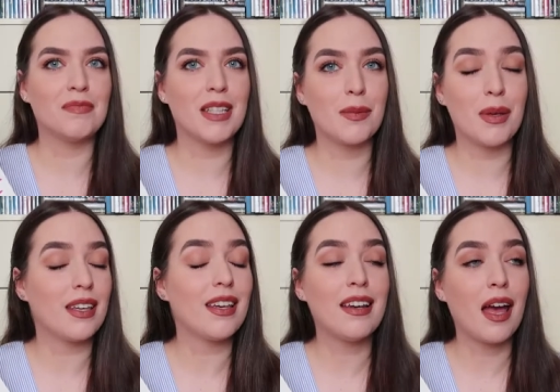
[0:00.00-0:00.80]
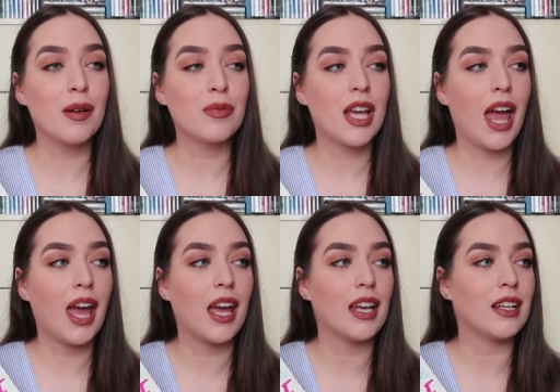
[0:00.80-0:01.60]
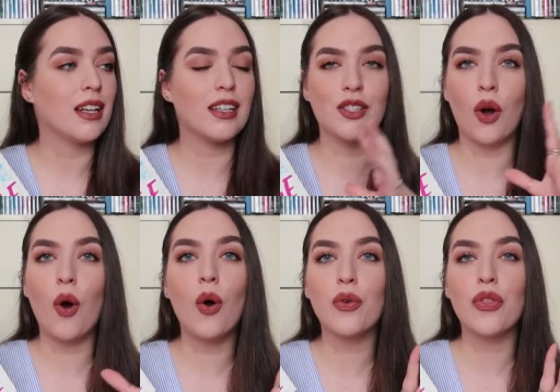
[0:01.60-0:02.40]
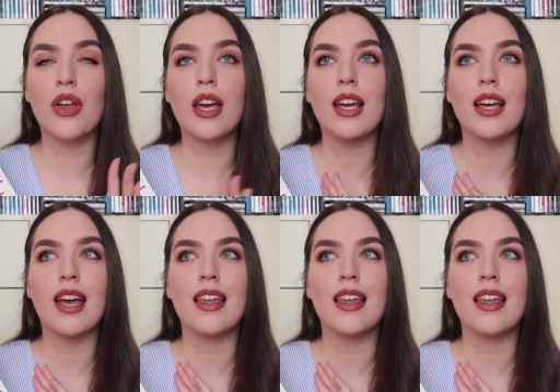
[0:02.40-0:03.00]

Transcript: is being kidnapped, and it's a whole thing,